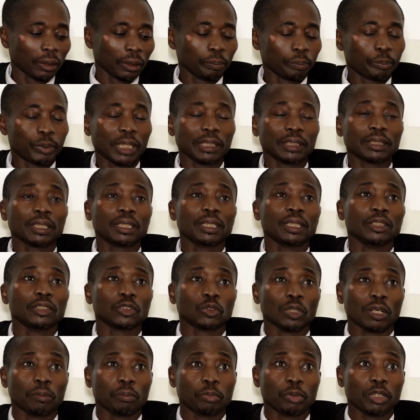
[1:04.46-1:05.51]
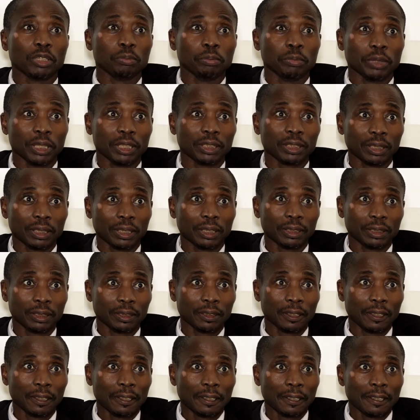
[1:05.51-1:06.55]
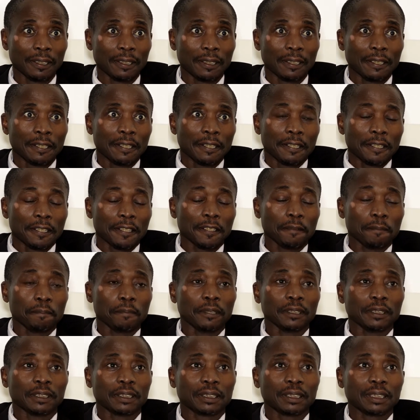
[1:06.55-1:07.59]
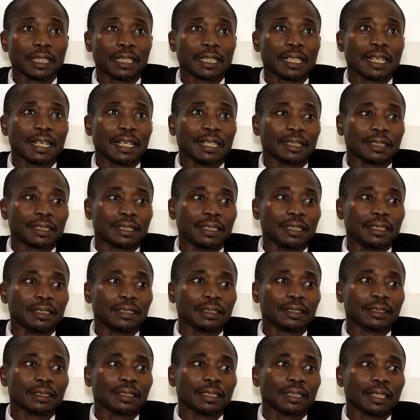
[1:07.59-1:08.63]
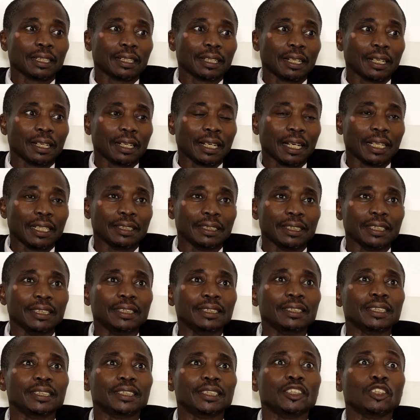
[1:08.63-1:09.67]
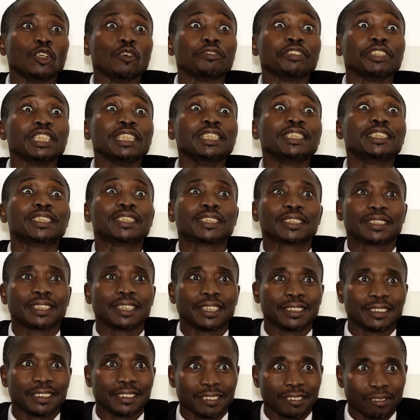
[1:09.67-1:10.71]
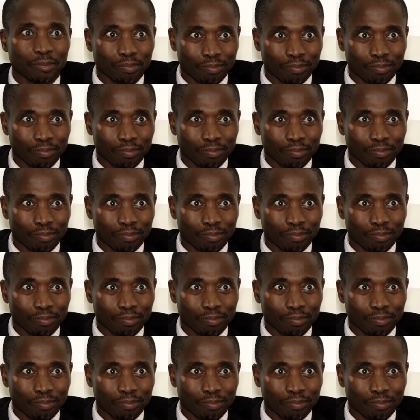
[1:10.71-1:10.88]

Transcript: president is to appoint ministers, he must take at least an indigene of each state